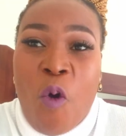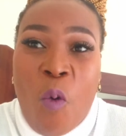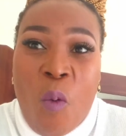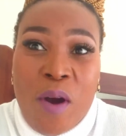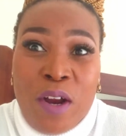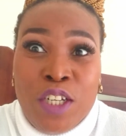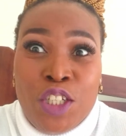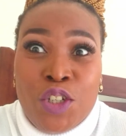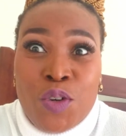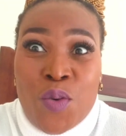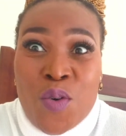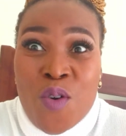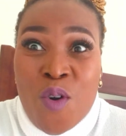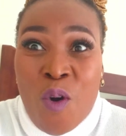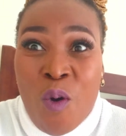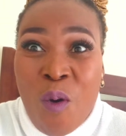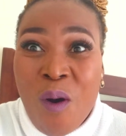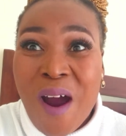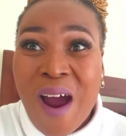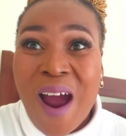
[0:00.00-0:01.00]
want to
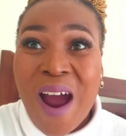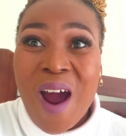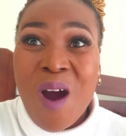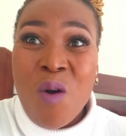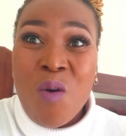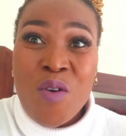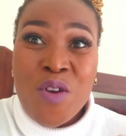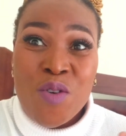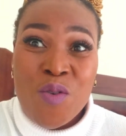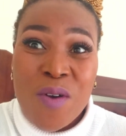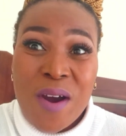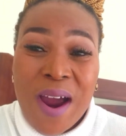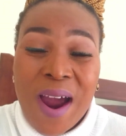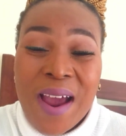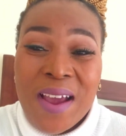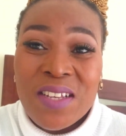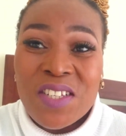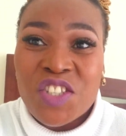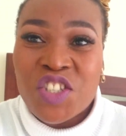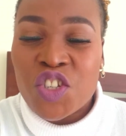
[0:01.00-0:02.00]
know how you
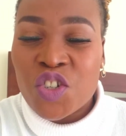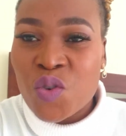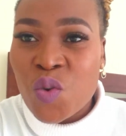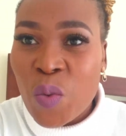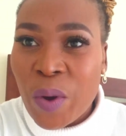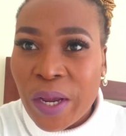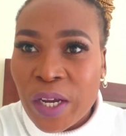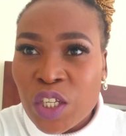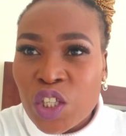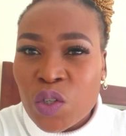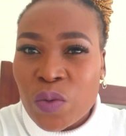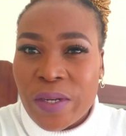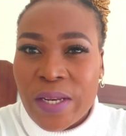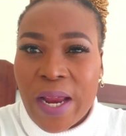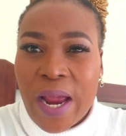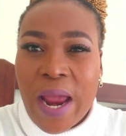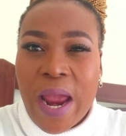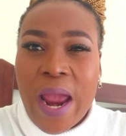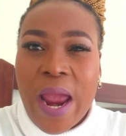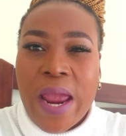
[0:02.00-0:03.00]
guys doing
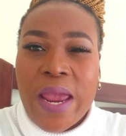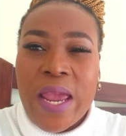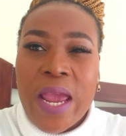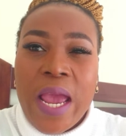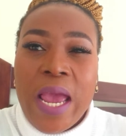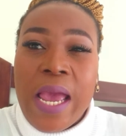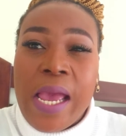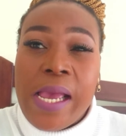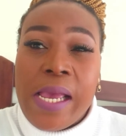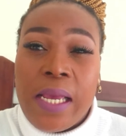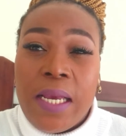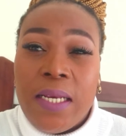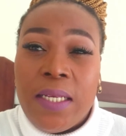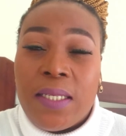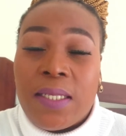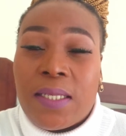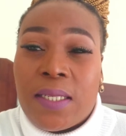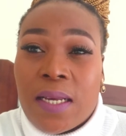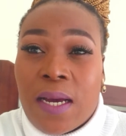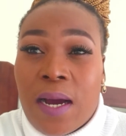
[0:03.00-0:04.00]
today.
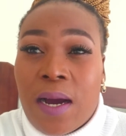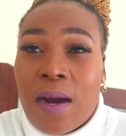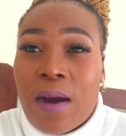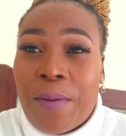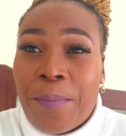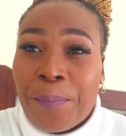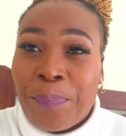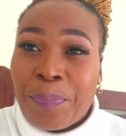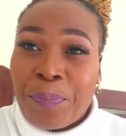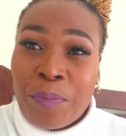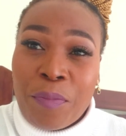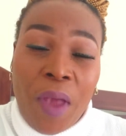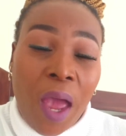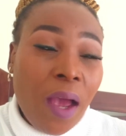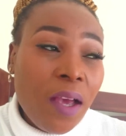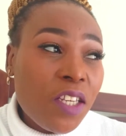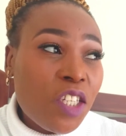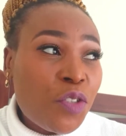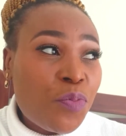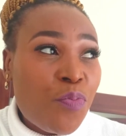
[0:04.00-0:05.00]
Is
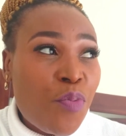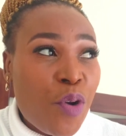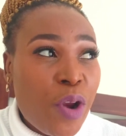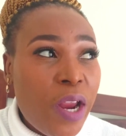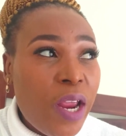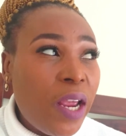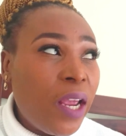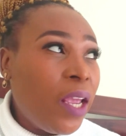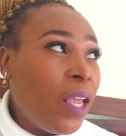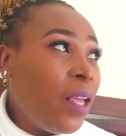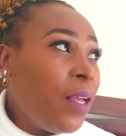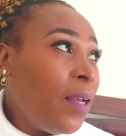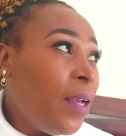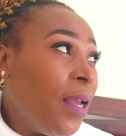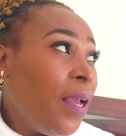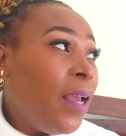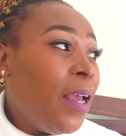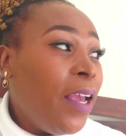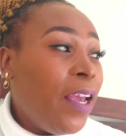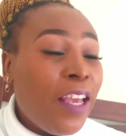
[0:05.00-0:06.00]
spring
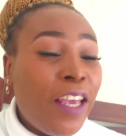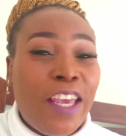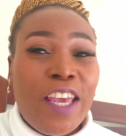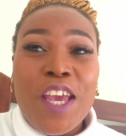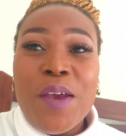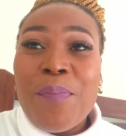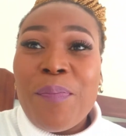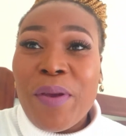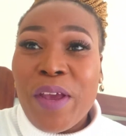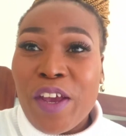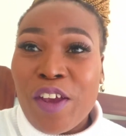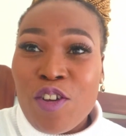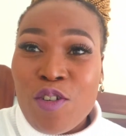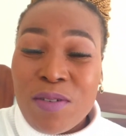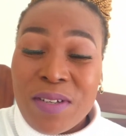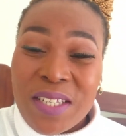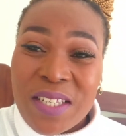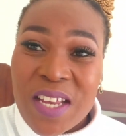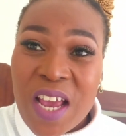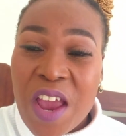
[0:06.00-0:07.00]
keeping
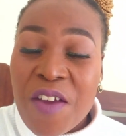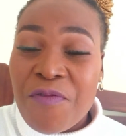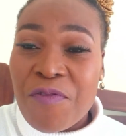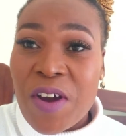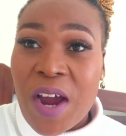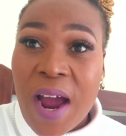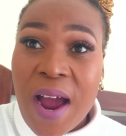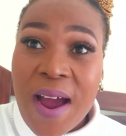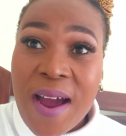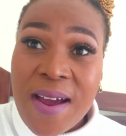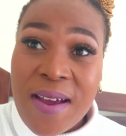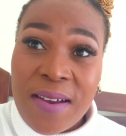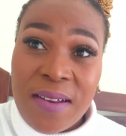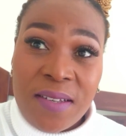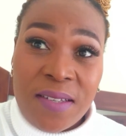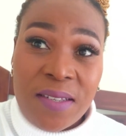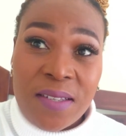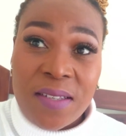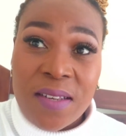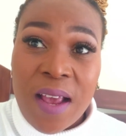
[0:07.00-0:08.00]
you safe,
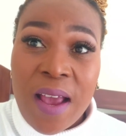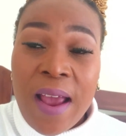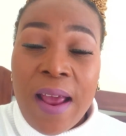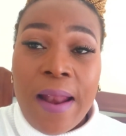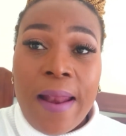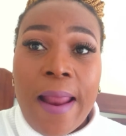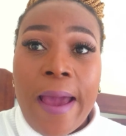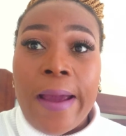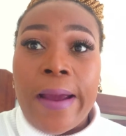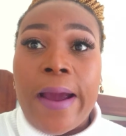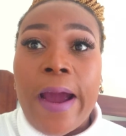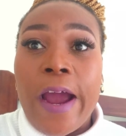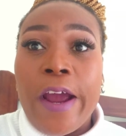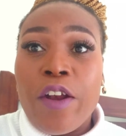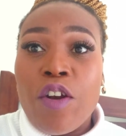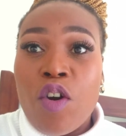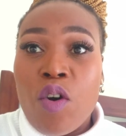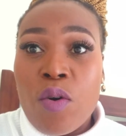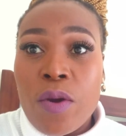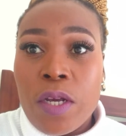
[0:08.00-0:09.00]
guys? Like,
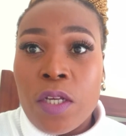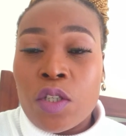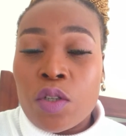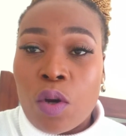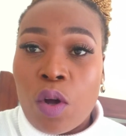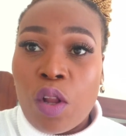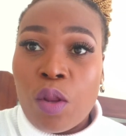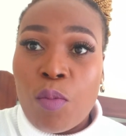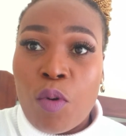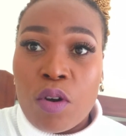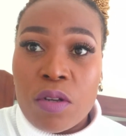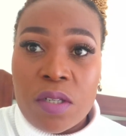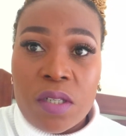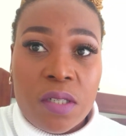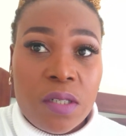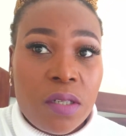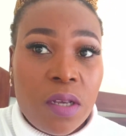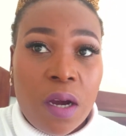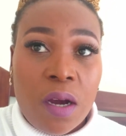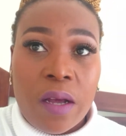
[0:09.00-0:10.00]
I know it's
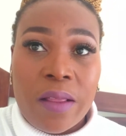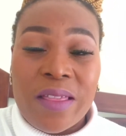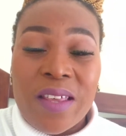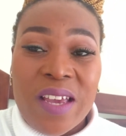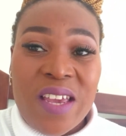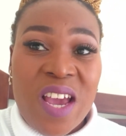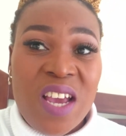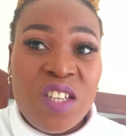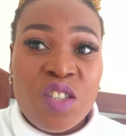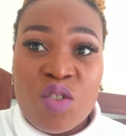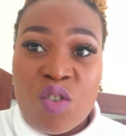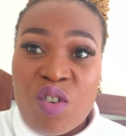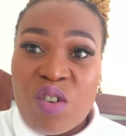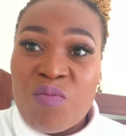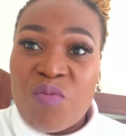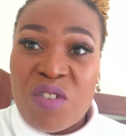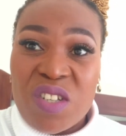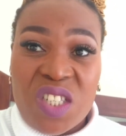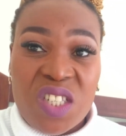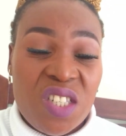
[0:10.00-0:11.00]
almost the year is
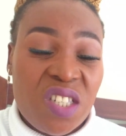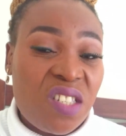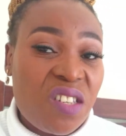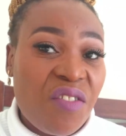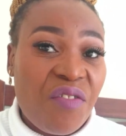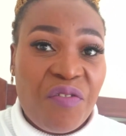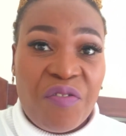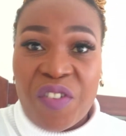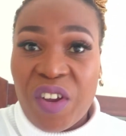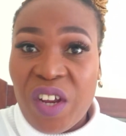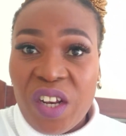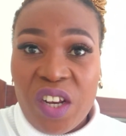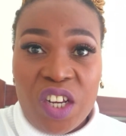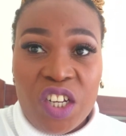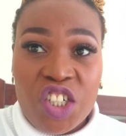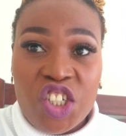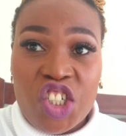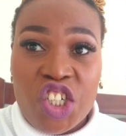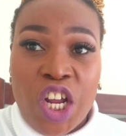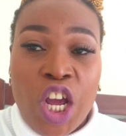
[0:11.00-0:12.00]
almost
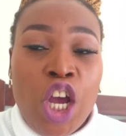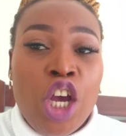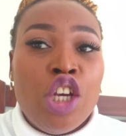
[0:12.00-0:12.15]
finished,